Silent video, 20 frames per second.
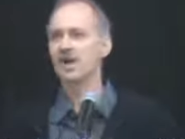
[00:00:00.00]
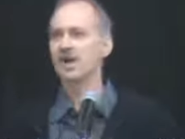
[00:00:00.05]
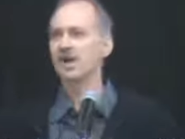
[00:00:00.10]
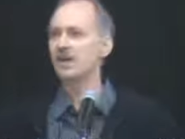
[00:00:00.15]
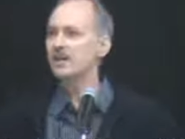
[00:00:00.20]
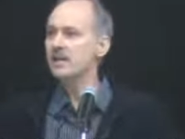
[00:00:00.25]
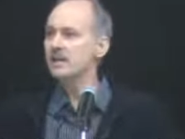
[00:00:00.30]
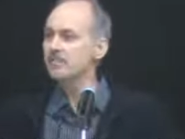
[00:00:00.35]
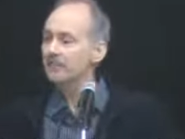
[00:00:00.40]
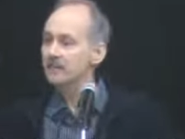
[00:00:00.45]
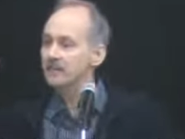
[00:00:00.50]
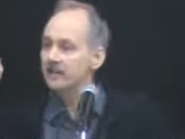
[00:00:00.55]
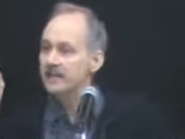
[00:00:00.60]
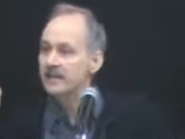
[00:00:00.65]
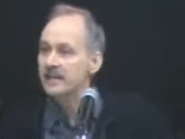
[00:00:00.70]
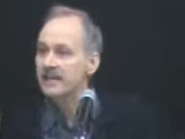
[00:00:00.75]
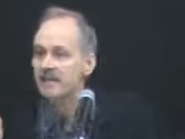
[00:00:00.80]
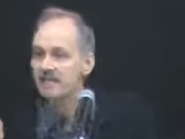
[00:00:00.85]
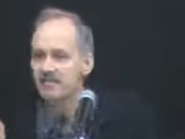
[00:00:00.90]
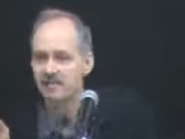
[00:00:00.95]
So he
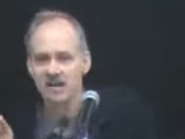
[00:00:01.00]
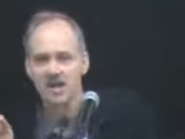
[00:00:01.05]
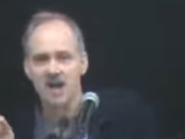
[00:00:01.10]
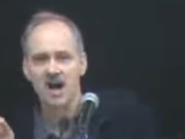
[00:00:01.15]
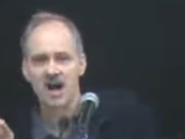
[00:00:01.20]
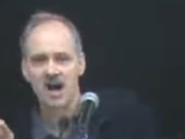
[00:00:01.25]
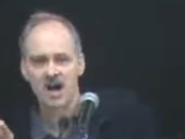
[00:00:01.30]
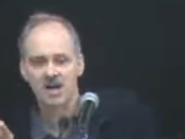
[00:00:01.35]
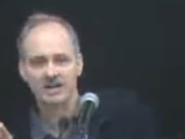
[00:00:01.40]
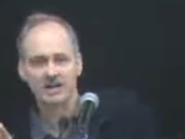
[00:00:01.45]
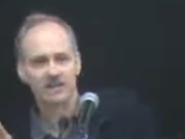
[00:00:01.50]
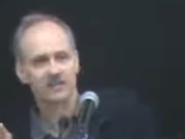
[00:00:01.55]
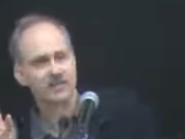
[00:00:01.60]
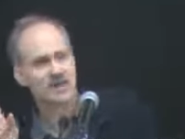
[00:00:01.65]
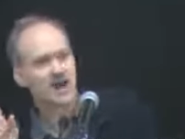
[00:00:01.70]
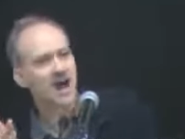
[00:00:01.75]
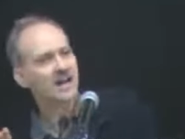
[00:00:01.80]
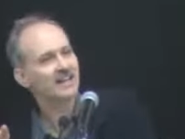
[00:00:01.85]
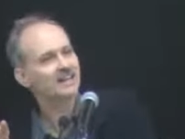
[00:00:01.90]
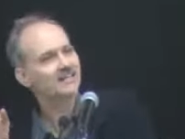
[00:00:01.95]
believed God. If
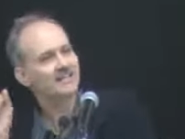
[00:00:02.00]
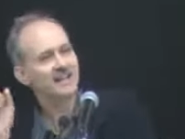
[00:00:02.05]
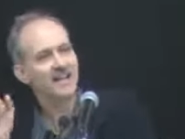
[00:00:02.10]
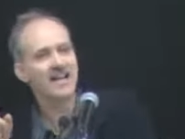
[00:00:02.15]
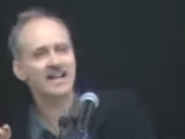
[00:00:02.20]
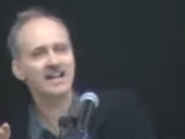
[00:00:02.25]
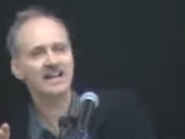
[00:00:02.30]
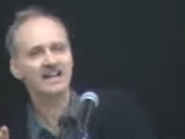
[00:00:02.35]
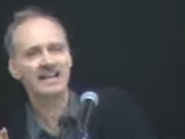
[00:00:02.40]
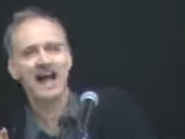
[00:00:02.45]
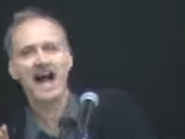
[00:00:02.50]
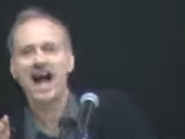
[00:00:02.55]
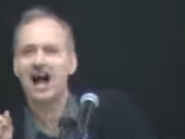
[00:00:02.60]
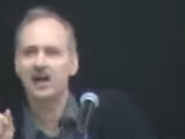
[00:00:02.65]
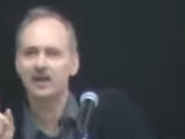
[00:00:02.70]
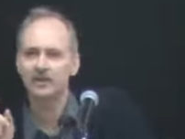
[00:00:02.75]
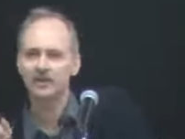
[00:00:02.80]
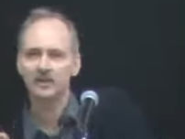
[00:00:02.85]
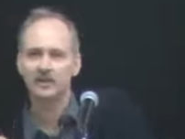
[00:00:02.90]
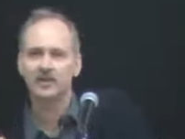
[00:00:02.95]
God said it,
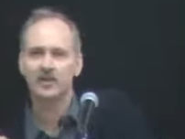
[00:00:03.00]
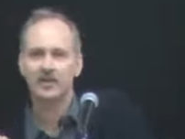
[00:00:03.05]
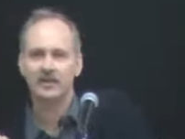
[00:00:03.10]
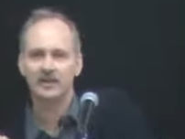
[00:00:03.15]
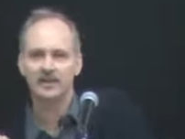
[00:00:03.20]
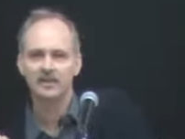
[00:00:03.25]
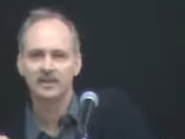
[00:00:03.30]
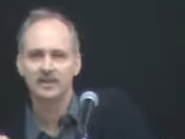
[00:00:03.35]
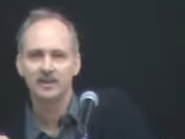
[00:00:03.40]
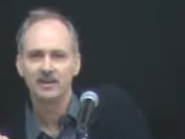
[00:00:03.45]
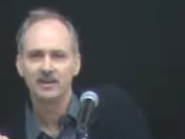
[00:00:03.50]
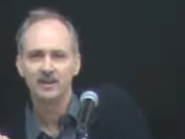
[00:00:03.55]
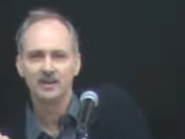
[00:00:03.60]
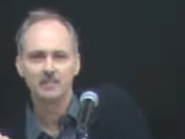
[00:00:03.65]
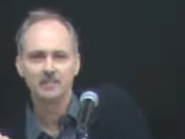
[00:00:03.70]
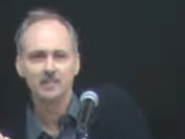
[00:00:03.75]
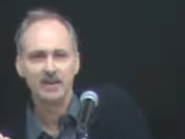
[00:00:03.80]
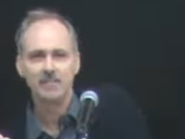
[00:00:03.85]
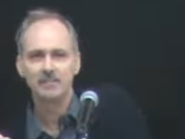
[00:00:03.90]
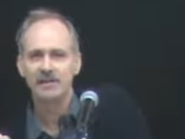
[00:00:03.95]
I'll do
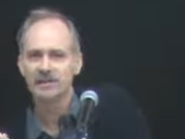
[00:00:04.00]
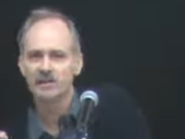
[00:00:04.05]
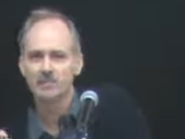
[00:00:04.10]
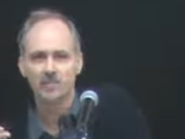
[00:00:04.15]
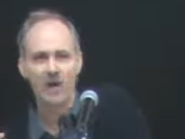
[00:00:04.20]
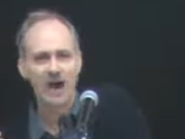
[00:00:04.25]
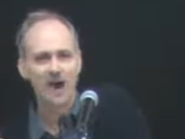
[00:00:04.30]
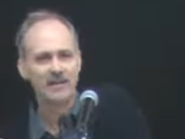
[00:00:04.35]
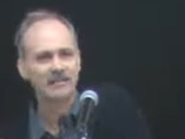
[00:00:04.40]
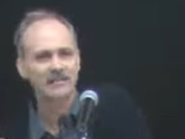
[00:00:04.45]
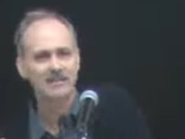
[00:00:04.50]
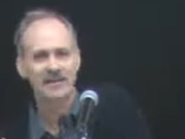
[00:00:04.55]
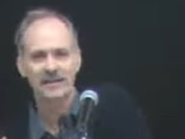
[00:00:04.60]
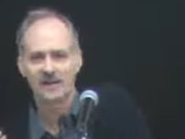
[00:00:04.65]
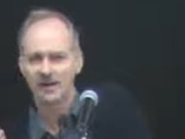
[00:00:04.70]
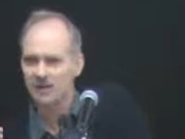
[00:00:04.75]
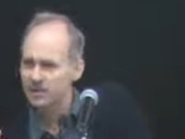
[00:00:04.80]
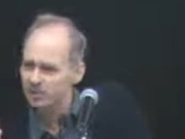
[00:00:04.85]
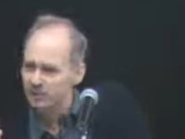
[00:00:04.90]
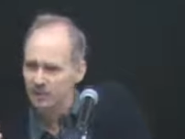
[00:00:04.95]
it. Maybe his wife
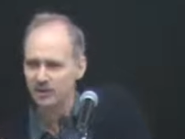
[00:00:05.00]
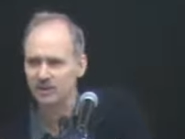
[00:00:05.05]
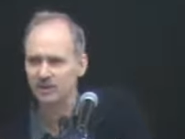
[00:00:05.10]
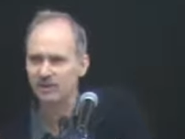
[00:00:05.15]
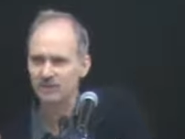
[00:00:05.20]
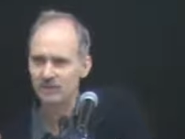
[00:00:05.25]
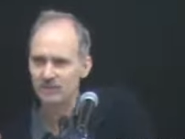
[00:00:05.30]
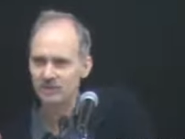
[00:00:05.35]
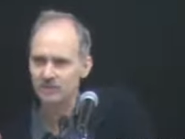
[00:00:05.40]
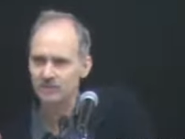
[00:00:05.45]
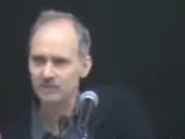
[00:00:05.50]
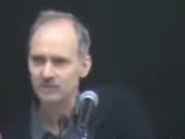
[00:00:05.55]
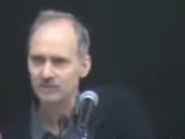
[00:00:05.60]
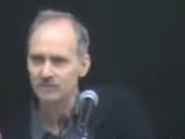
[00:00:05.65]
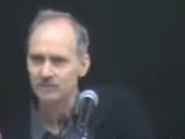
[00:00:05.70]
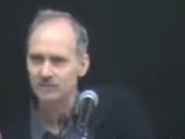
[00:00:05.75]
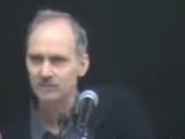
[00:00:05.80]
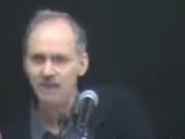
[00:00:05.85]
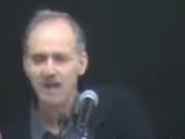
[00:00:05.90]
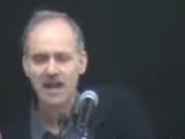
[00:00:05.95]
said, Are you sure?
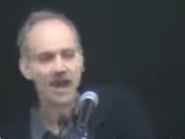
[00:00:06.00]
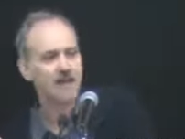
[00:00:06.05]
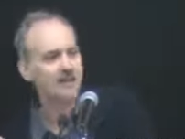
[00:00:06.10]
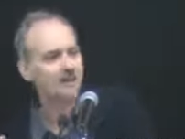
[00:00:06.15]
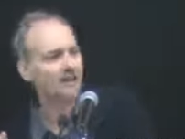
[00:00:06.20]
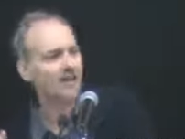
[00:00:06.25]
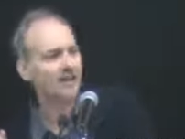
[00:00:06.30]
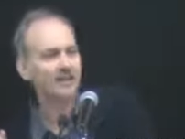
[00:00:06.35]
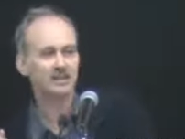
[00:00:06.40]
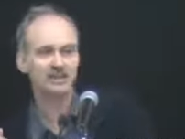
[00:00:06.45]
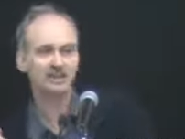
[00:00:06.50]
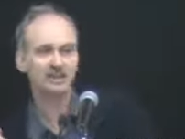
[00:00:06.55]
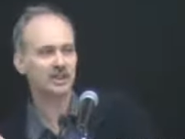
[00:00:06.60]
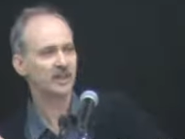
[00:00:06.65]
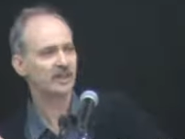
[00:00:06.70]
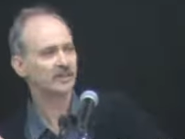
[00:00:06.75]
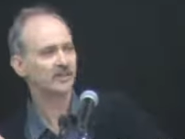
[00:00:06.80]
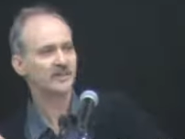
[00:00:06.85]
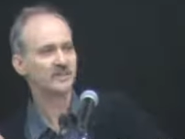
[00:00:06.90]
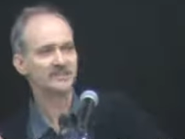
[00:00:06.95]
his
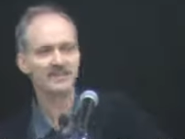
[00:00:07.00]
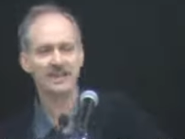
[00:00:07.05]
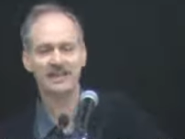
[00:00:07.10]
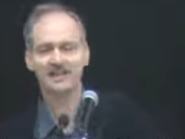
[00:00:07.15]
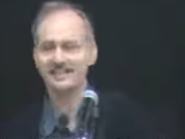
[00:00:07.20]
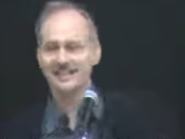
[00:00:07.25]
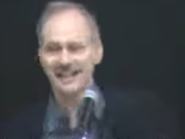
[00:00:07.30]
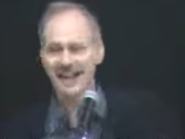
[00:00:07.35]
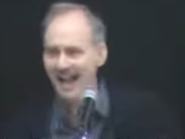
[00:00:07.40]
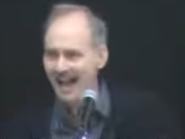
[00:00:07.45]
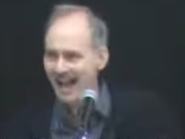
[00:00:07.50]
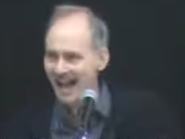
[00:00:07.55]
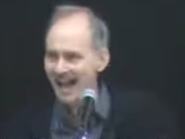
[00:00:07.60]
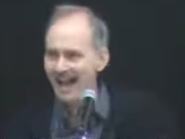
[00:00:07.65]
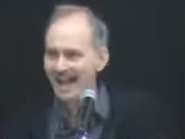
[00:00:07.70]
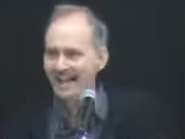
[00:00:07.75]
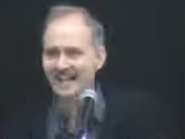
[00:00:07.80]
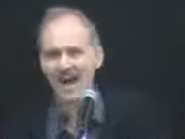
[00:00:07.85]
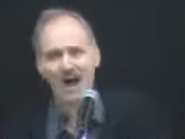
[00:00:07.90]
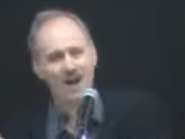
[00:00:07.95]
children said,
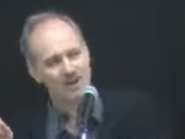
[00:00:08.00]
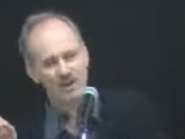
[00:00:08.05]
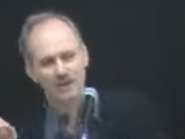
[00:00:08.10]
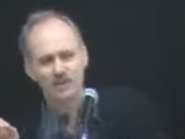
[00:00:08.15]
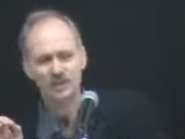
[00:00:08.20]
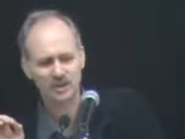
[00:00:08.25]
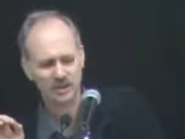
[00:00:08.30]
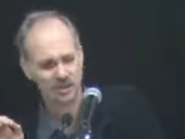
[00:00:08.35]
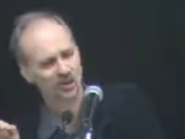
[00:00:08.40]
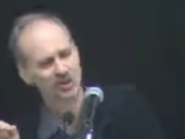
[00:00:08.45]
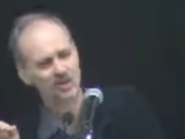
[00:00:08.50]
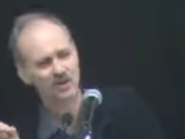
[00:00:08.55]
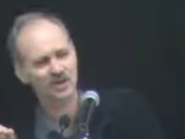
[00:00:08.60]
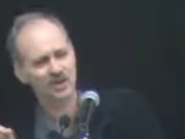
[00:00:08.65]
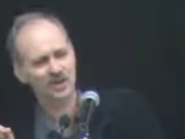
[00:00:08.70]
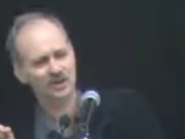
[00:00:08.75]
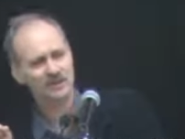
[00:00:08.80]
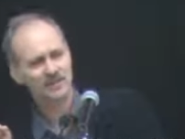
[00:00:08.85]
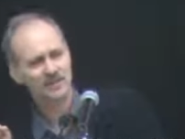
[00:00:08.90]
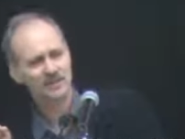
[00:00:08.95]
Dad, are you
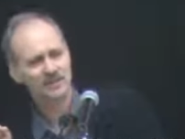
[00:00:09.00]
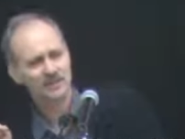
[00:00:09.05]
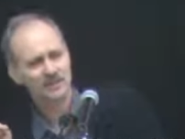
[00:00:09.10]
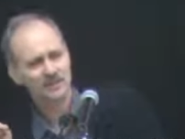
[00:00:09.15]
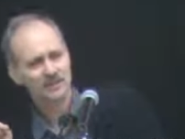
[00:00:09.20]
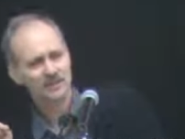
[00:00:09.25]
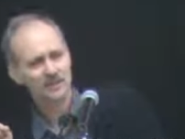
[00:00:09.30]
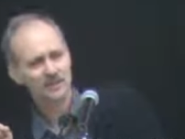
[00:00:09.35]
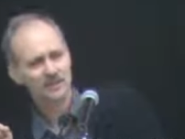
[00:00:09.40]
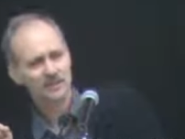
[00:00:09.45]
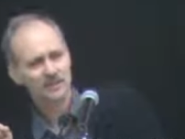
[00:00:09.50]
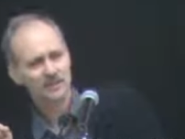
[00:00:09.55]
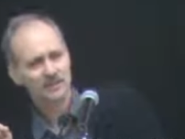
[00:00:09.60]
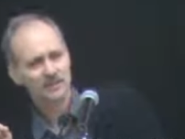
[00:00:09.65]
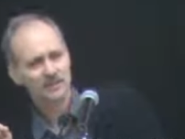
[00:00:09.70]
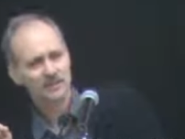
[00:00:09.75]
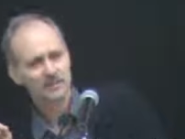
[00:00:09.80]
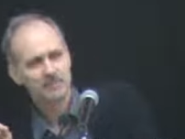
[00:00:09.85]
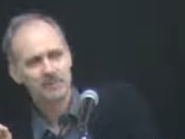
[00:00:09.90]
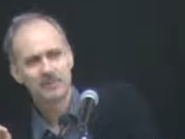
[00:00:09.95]
sure?
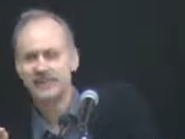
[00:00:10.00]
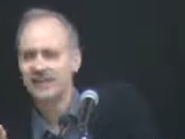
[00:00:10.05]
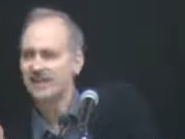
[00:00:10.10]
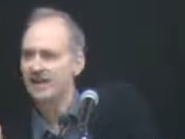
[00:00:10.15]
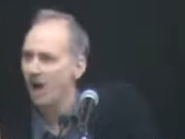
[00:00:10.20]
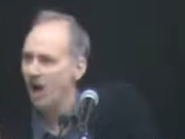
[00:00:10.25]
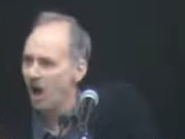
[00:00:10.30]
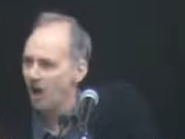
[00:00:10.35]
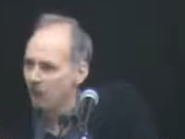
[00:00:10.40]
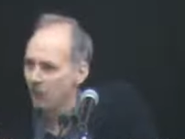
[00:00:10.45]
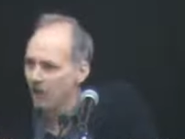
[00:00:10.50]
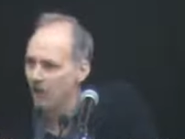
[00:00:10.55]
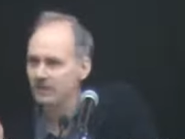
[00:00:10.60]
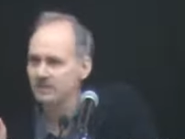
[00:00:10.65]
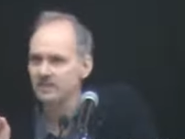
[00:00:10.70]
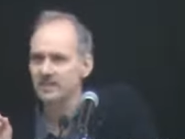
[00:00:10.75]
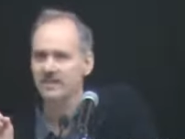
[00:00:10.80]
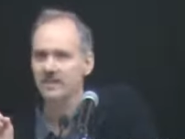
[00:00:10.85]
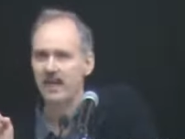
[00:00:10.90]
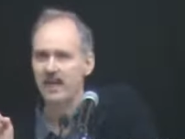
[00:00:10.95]
But they all
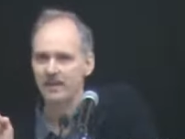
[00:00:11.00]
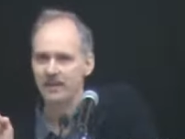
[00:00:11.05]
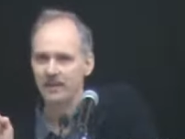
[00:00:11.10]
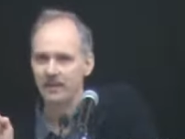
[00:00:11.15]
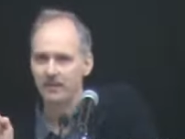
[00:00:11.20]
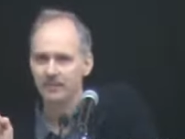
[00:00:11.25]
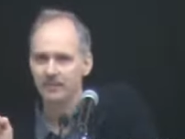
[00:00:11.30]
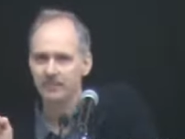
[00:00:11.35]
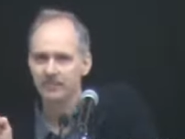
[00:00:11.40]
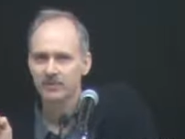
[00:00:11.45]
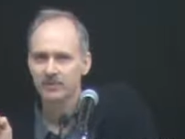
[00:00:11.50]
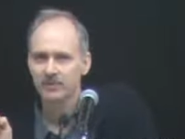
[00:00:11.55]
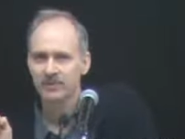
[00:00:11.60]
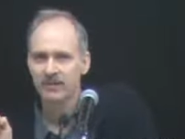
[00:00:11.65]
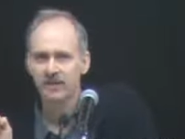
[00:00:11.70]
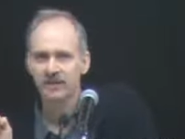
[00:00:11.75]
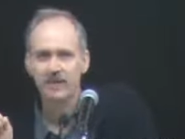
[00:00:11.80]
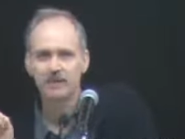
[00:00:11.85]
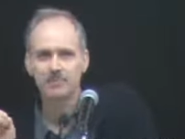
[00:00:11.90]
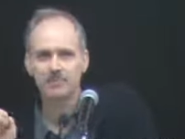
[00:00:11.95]
worked together.
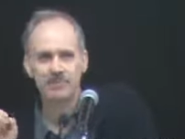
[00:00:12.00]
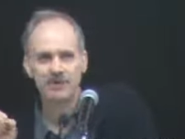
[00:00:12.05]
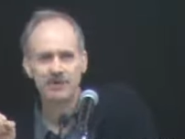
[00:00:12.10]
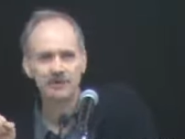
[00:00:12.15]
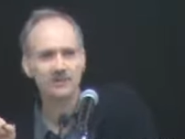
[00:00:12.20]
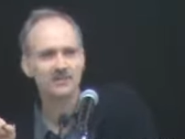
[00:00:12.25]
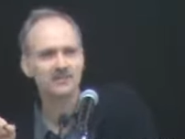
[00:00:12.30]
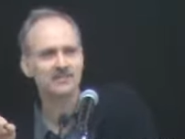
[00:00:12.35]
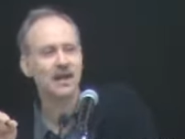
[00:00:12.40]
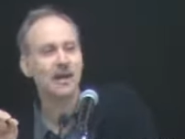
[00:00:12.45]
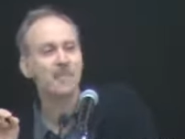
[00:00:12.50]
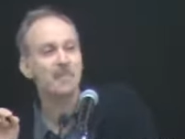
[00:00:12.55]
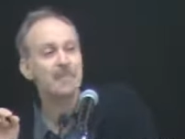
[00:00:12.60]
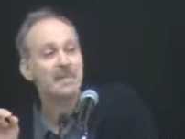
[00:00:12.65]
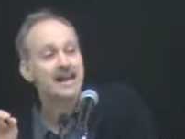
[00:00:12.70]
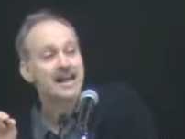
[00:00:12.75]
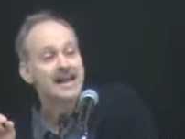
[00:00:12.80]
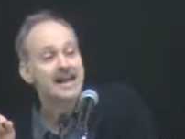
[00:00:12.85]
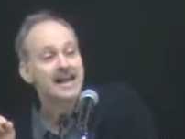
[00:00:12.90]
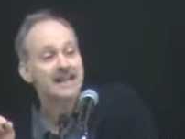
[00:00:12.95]
And they built this
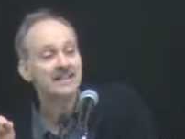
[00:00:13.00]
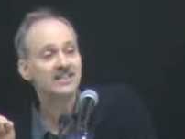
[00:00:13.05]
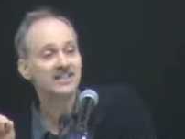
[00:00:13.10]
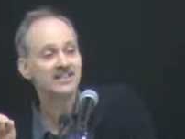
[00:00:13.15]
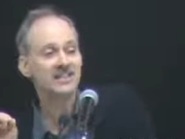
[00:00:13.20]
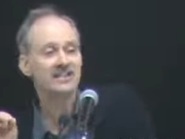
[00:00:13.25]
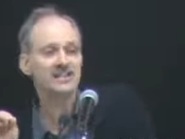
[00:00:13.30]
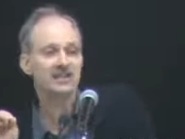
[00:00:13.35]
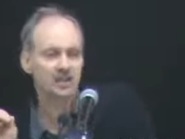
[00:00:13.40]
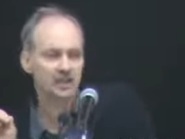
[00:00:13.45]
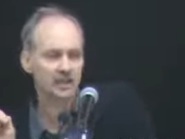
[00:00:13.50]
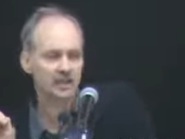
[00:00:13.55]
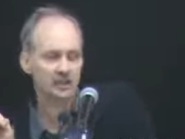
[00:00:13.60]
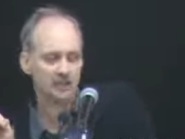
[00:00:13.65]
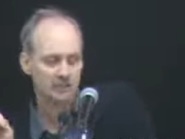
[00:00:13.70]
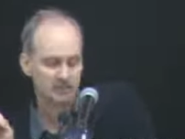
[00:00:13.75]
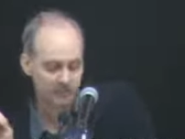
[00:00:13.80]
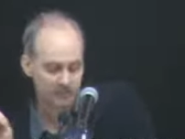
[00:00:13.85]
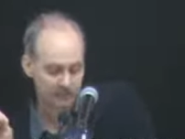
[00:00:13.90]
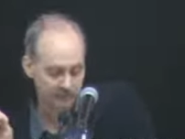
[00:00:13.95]
amazing
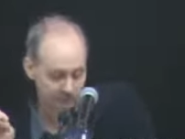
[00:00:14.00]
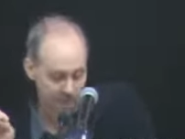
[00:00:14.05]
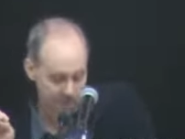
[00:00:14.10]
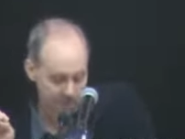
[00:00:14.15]
ship.